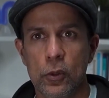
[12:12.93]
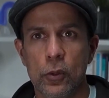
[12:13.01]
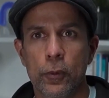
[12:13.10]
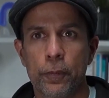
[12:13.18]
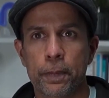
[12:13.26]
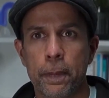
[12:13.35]

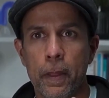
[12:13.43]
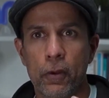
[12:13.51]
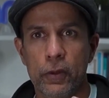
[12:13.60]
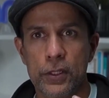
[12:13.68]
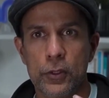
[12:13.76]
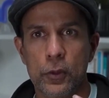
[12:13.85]

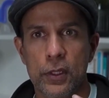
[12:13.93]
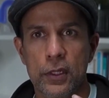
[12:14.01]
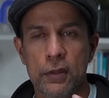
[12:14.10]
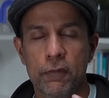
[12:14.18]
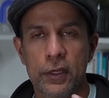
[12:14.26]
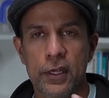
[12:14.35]

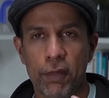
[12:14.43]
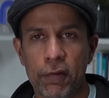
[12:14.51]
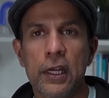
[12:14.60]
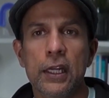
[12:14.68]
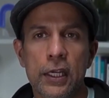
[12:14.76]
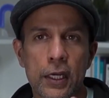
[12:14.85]
we
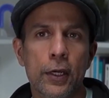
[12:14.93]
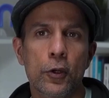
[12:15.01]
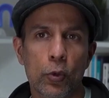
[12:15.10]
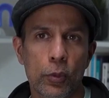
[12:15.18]
definitely needed